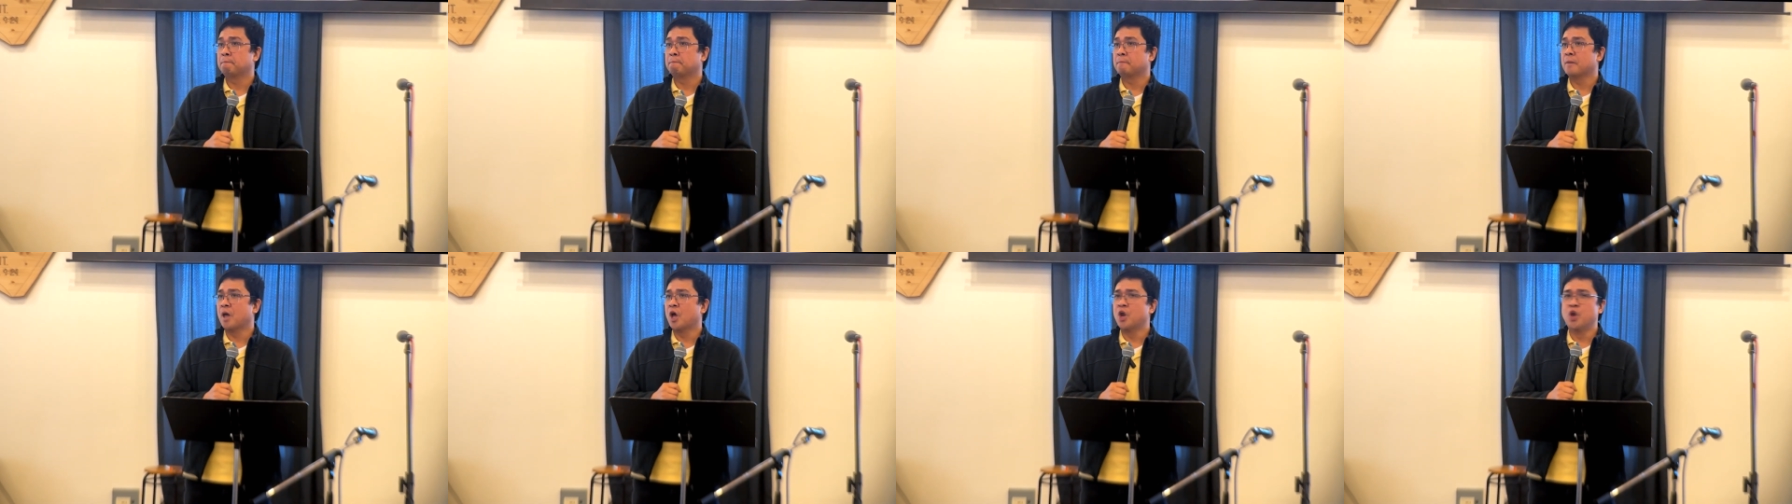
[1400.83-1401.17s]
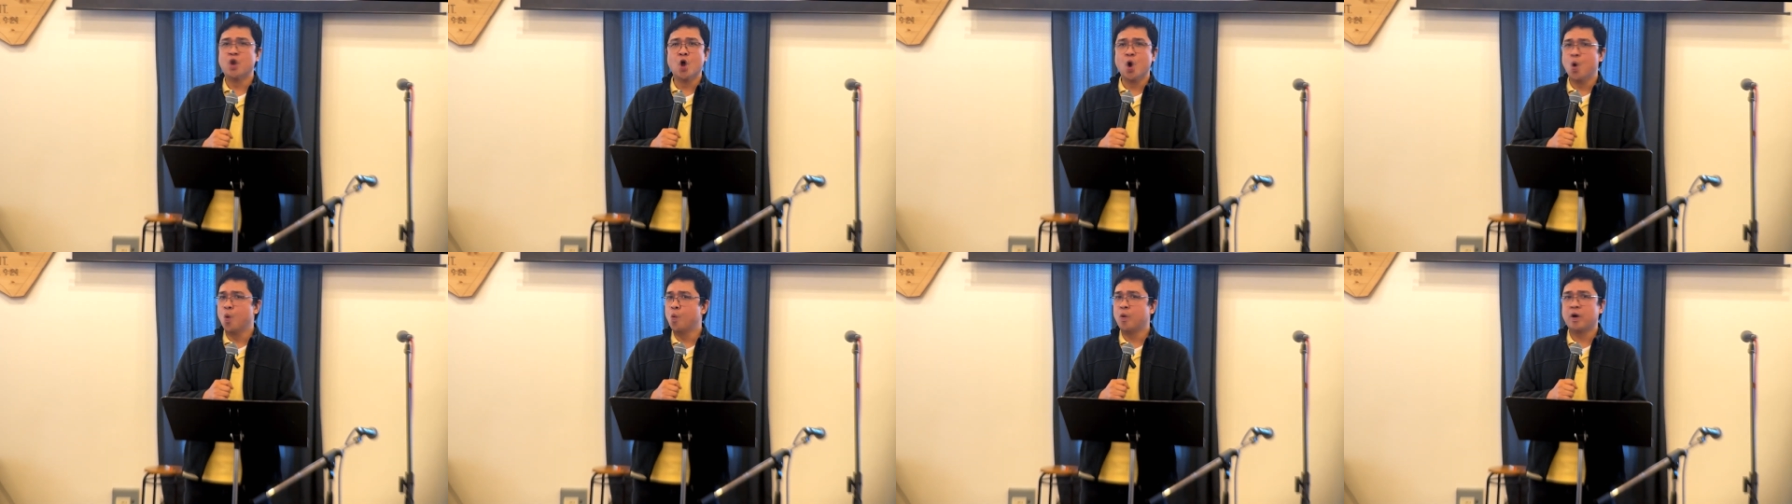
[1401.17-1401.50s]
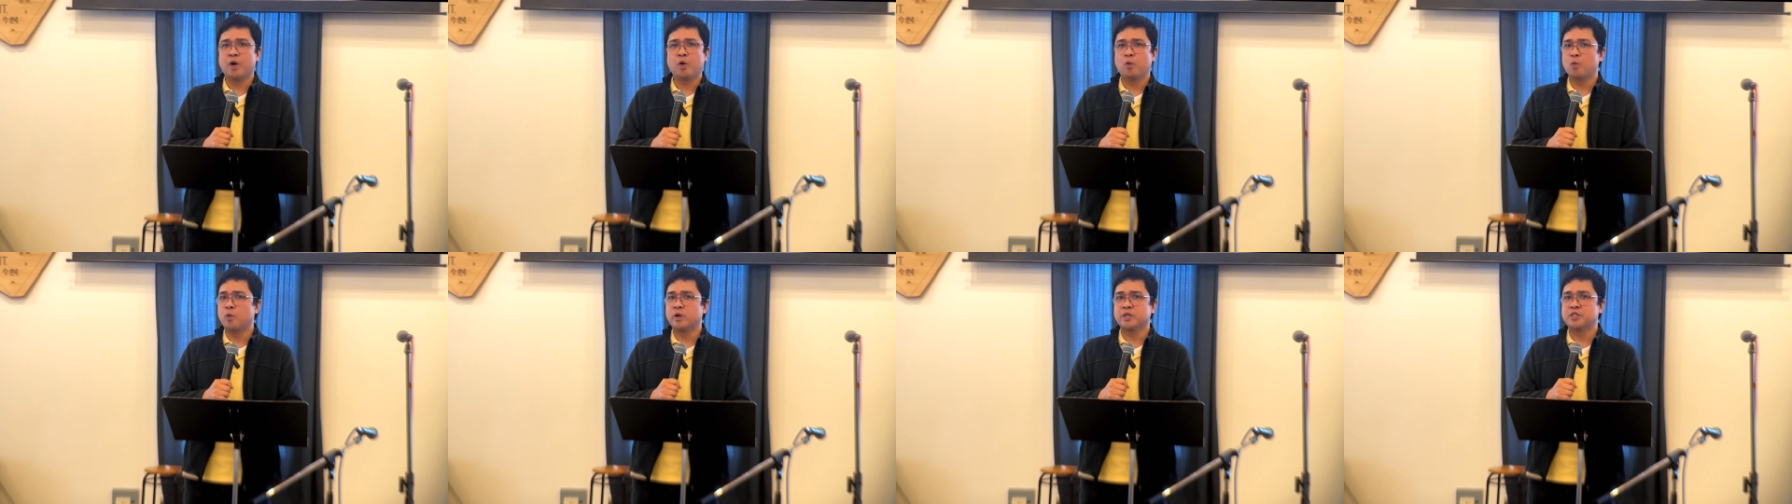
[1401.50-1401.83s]
No
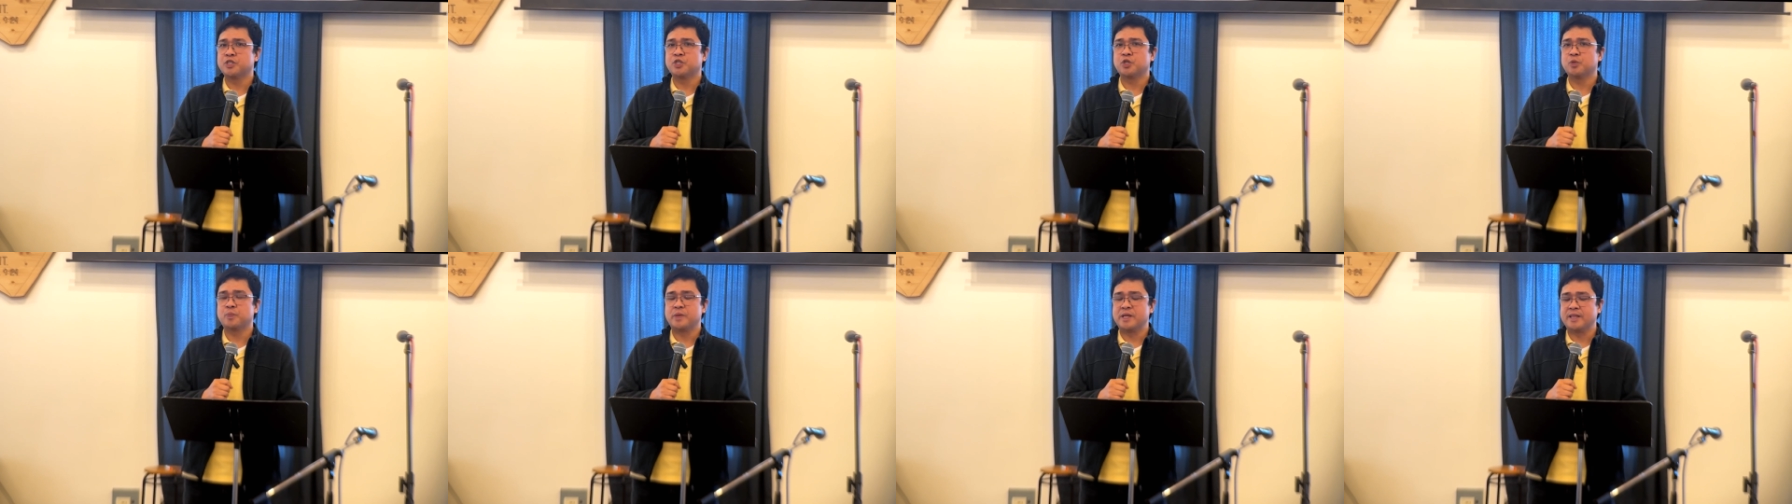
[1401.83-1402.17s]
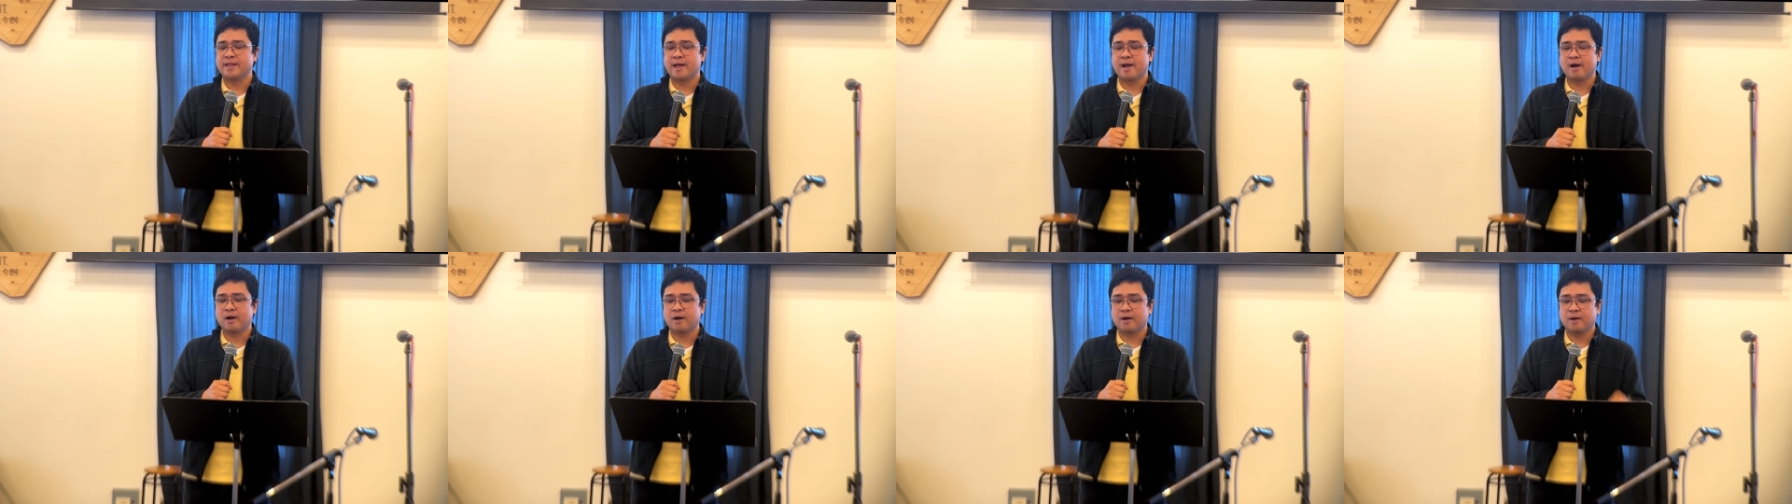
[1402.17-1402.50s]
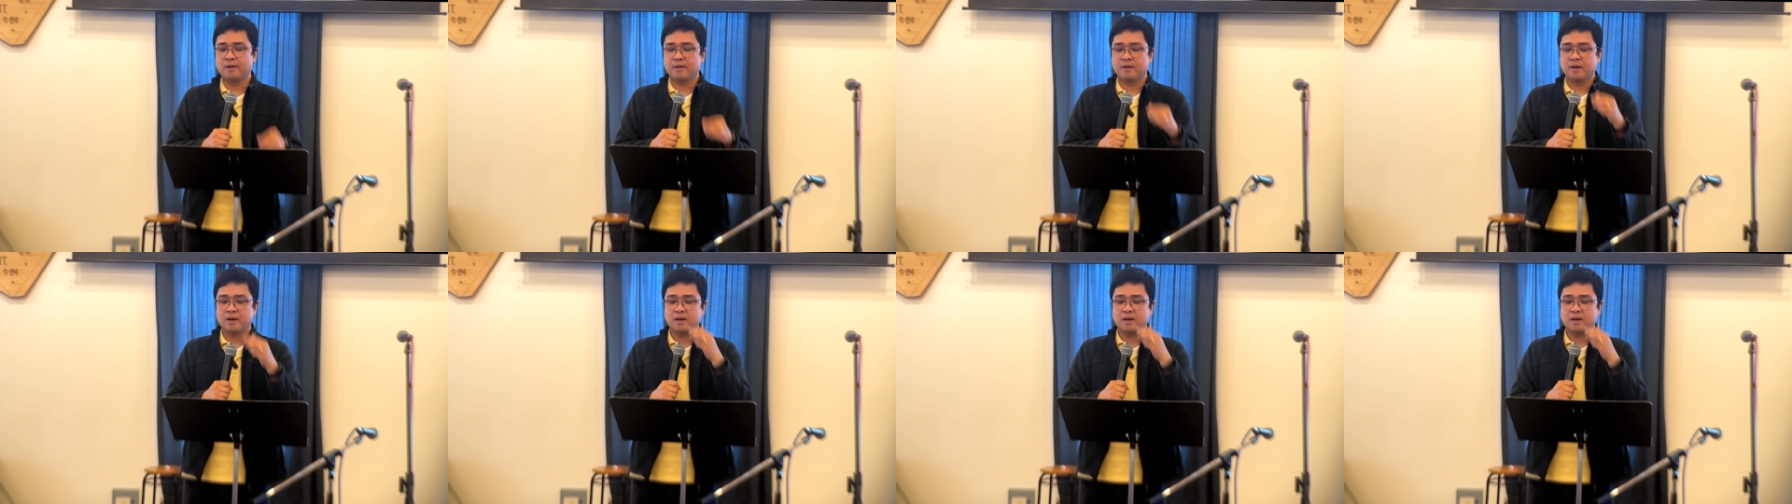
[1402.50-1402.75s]
one wants to be there.